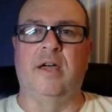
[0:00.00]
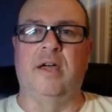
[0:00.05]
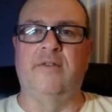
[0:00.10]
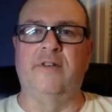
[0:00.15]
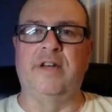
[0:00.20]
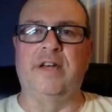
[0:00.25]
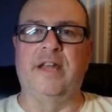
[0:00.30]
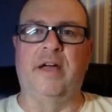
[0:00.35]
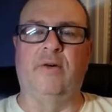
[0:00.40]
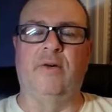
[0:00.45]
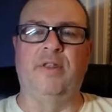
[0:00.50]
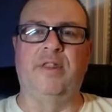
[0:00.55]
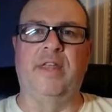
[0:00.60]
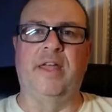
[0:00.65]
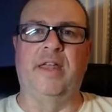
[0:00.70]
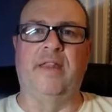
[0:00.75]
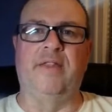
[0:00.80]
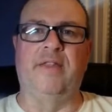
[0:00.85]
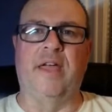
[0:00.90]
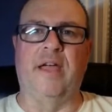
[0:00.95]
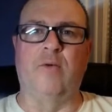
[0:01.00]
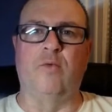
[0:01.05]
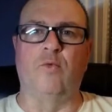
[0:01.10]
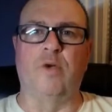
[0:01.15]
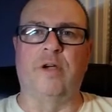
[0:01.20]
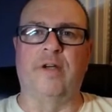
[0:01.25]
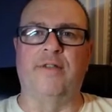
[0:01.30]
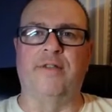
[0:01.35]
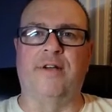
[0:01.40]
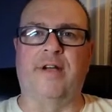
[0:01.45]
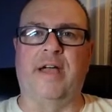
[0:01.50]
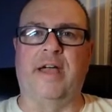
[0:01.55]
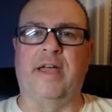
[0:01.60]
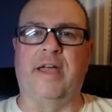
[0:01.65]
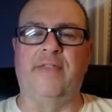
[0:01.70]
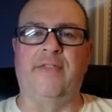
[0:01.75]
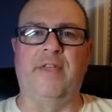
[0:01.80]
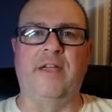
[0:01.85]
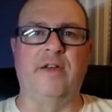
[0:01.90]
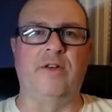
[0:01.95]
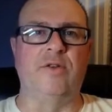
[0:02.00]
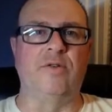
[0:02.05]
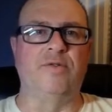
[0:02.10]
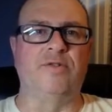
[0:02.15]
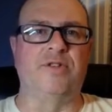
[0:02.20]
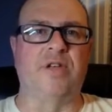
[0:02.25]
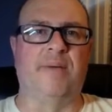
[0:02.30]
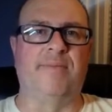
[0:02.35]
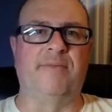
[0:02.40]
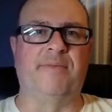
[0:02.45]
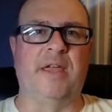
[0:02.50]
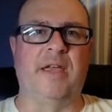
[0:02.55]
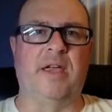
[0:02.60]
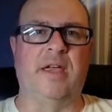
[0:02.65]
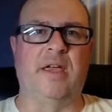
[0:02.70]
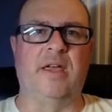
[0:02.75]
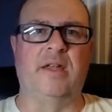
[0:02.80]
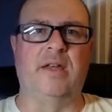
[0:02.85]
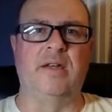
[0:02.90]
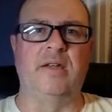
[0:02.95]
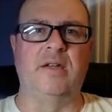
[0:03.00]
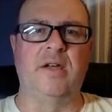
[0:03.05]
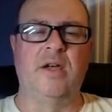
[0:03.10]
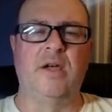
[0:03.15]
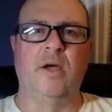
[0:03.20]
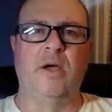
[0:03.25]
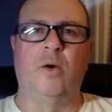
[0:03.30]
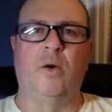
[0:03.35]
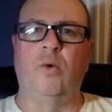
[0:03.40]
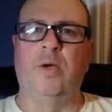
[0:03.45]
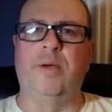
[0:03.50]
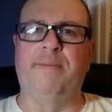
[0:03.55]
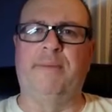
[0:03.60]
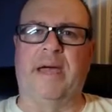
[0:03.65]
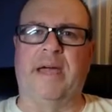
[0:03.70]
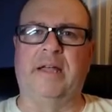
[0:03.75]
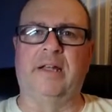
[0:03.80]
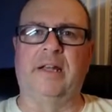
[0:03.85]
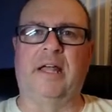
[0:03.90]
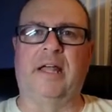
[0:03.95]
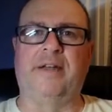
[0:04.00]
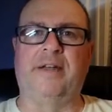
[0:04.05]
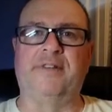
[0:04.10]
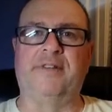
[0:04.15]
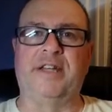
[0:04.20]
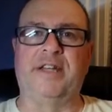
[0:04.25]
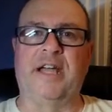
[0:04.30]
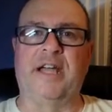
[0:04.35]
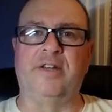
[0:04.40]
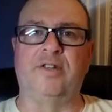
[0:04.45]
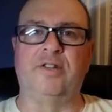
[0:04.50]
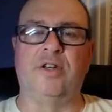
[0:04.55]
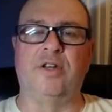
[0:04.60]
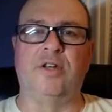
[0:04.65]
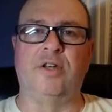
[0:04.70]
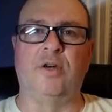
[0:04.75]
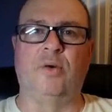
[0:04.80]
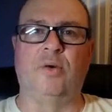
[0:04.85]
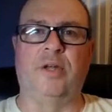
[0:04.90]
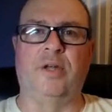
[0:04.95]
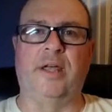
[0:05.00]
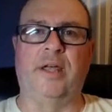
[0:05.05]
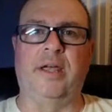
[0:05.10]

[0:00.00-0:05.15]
every now and then they rear their head, they do something, and we pay a lot of attention to it.